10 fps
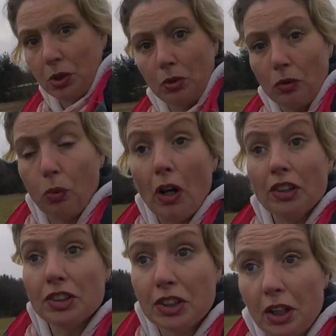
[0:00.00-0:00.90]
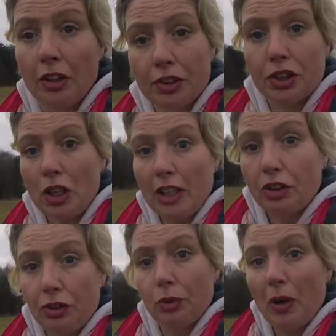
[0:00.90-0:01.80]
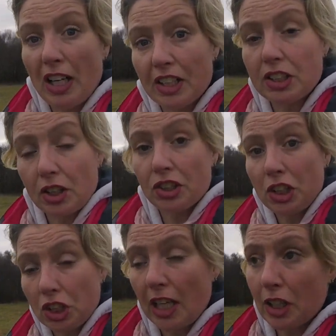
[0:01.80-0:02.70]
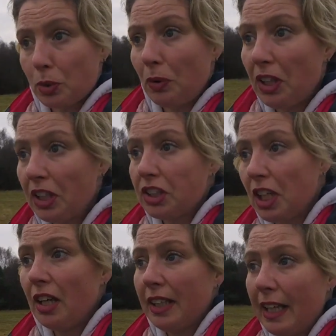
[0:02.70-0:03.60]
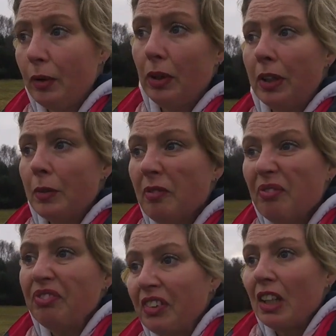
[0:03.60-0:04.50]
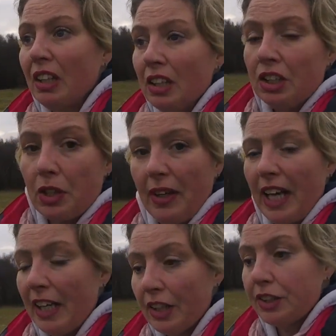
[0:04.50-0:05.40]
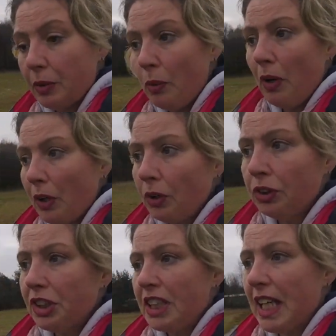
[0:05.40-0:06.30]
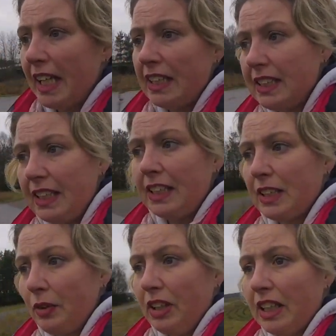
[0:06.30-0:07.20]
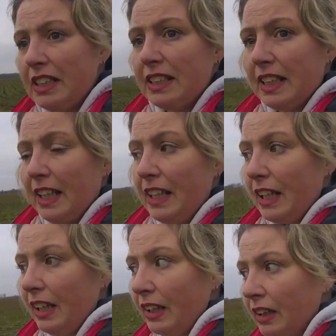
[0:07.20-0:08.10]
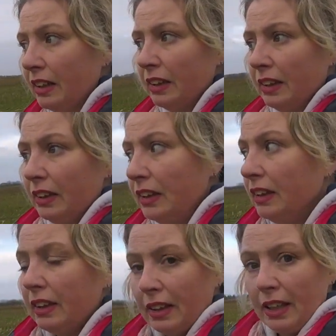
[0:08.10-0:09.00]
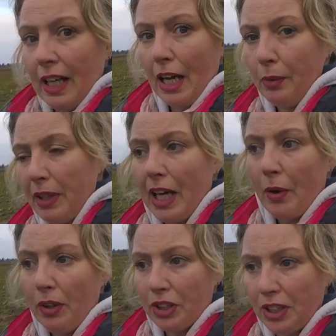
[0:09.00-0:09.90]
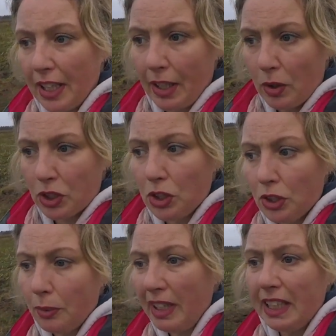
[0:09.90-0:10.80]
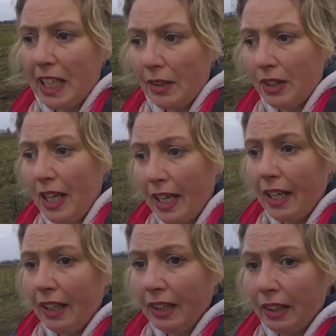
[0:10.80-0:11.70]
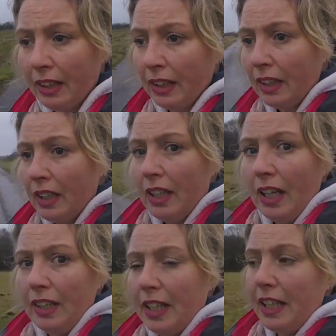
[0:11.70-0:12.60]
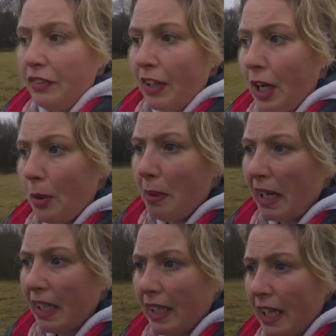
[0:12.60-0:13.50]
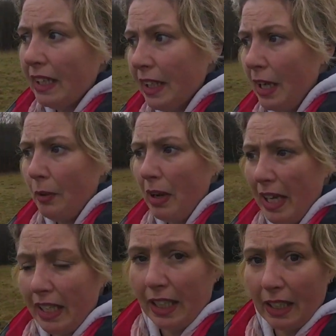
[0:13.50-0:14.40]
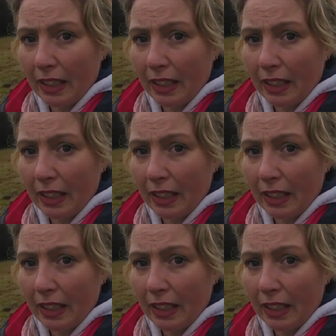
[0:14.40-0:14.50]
to have once gone straight through where the Scottish Gasworks are now. So again, I'll do a 180 so you can see. There we go, so that goes all the way down there, and then if I go back again that way,